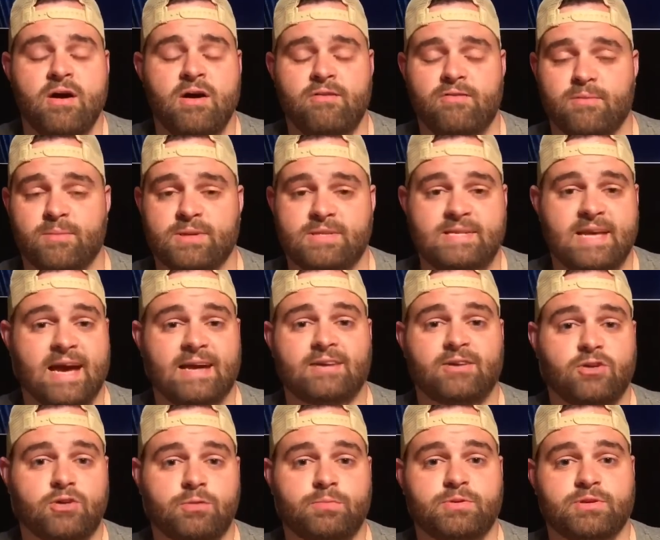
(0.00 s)
From a
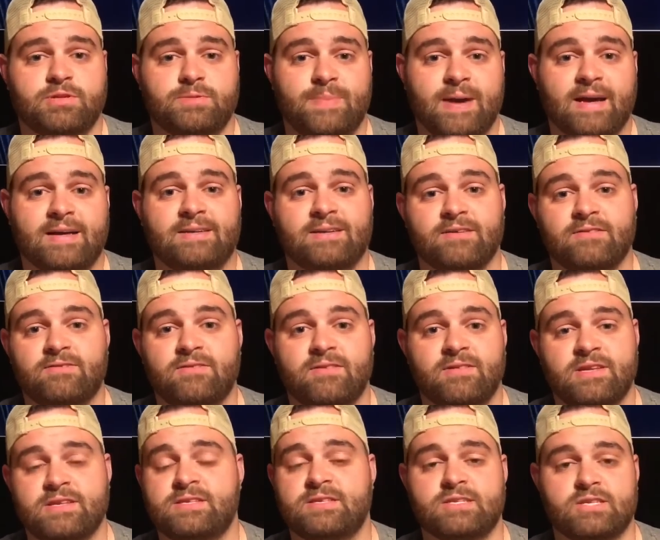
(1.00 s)
technical perspective,
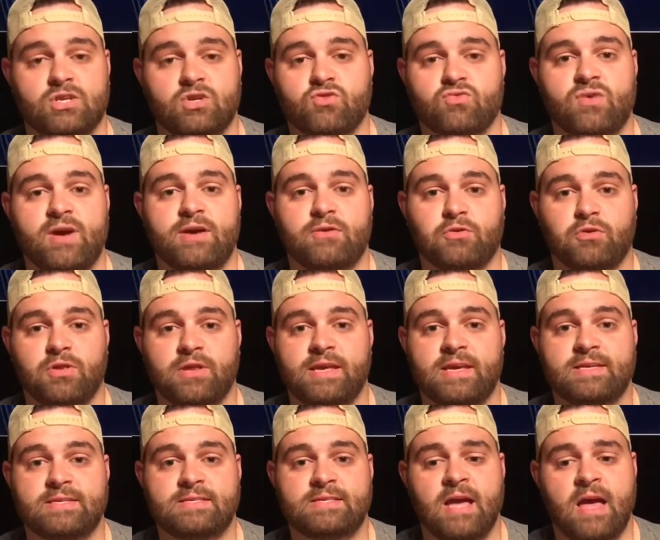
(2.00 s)
this is a great
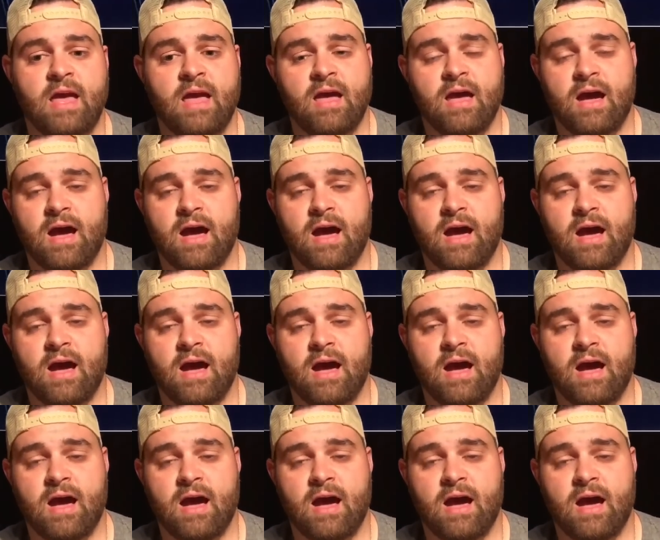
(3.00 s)
release.